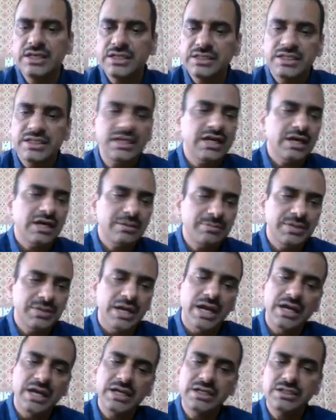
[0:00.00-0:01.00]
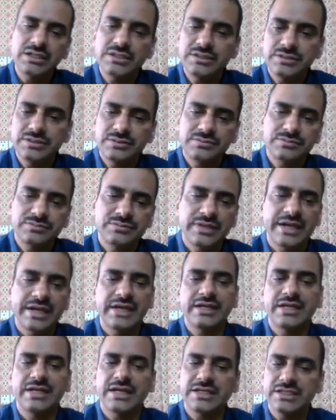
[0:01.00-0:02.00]
They are behind
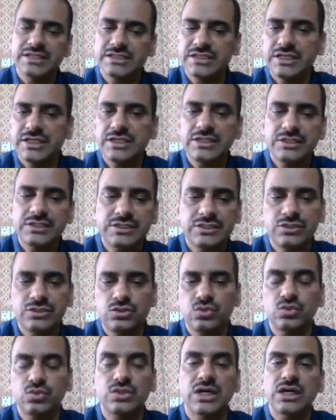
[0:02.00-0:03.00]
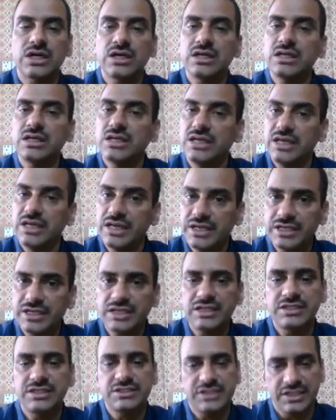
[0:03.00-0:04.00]
and adjacent to the
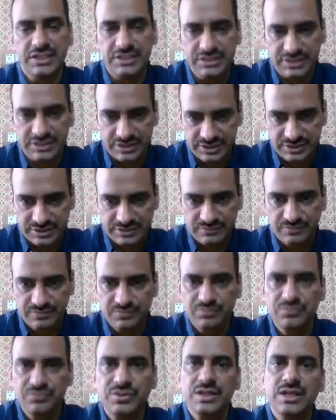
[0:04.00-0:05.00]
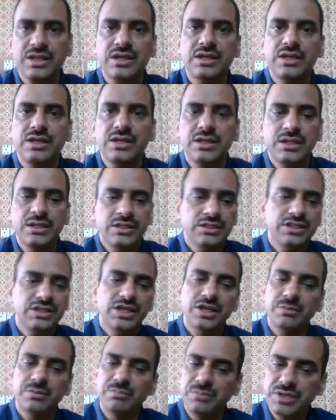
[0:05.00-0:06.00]
lateral incisors.
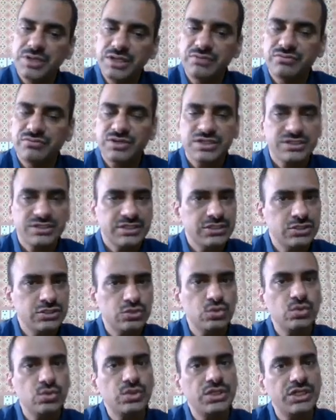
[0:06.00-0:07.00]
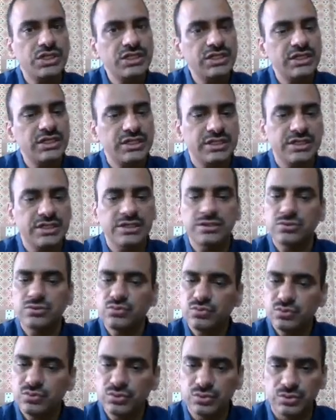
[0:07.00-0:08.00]
Their main function is to tear the
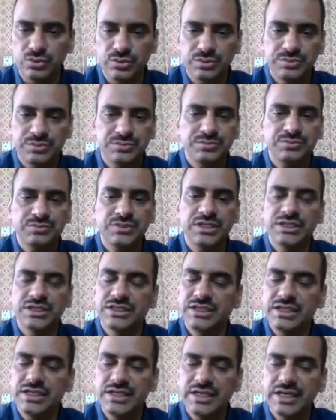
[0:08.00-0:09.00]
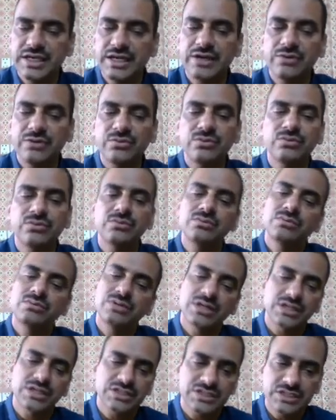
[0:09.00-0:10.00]
food. They have
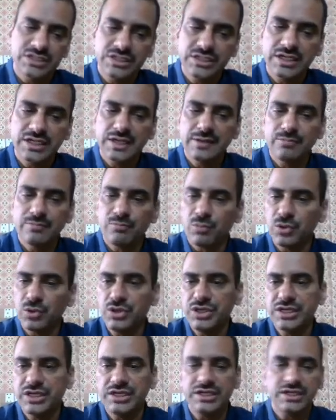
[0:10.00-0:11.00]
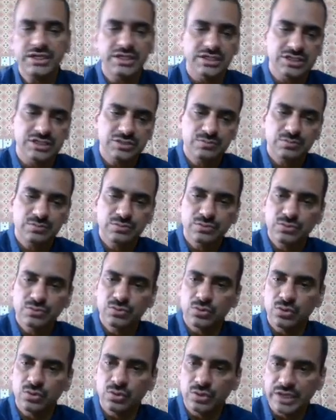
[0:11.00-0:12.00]
a single pointed cusp
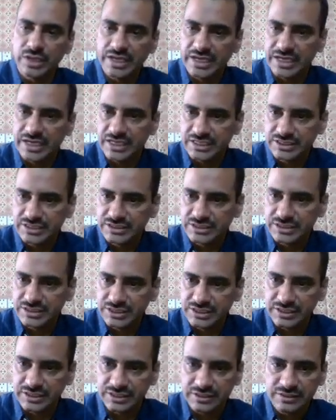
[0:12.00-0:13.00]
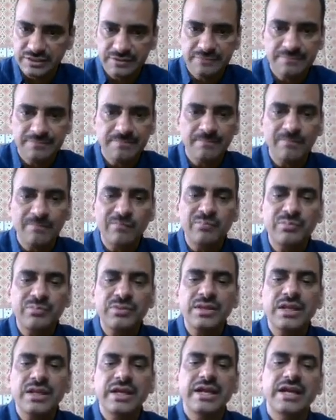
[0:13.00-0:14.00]
or edge here
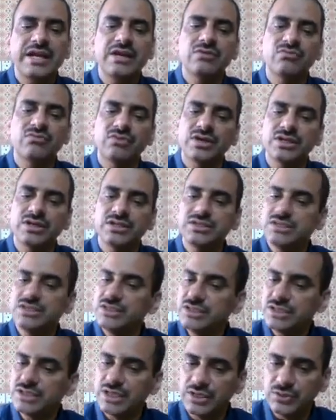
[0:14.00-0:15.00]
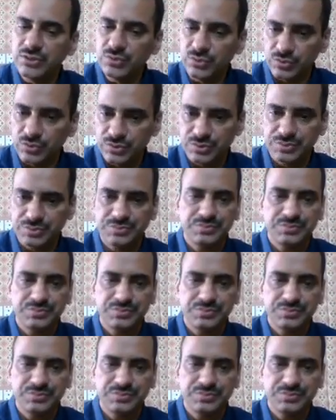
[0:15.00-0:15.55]
and one single root.